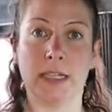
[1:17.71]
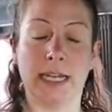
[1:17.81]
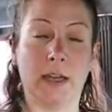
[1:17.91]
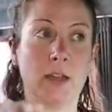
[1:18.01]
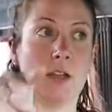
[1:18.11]

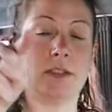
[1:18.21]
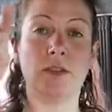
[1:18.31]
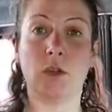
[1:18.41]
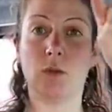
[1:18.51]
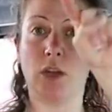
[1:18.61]
Now, those of
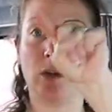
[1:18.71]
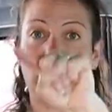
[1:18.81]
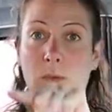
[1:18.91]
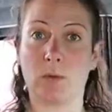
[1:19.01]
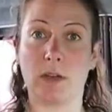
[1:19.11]
you who know
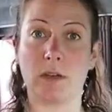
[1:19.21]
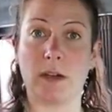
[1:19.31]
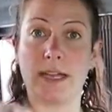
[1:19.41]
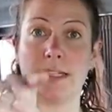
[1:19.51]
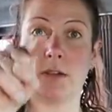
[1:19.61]
me will know that
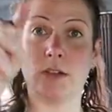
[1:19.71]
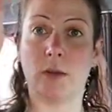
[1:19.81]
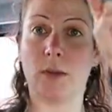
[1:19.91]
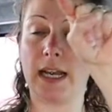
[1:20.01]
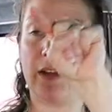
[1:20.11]
I don't know
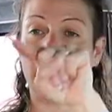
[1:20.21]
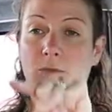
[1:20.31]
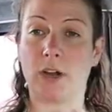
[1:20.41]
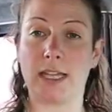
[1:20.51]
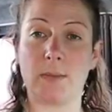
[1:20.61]
my left
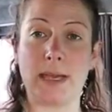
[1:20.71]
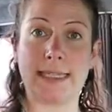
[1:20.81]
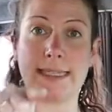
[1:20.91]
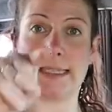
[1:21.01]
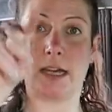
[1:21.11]
from right at the
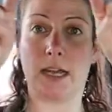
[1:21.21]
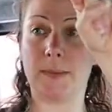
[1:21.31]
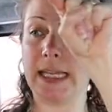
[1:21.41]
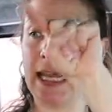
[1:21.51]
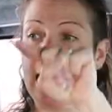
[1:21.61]
best of times,